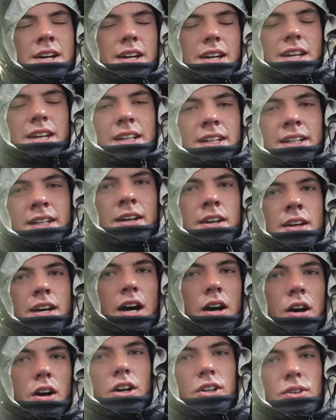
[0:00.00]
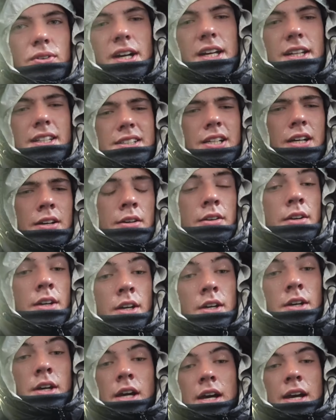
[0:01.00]
in heart rate
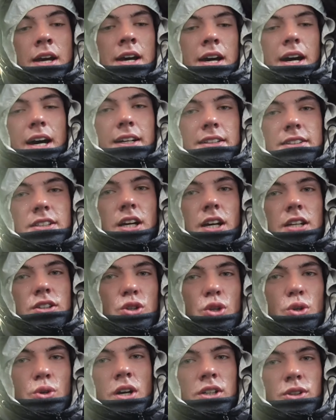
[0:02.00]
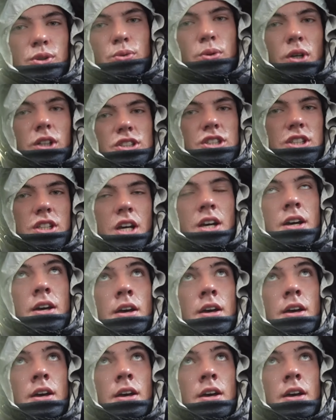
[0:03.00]
at 200 watts.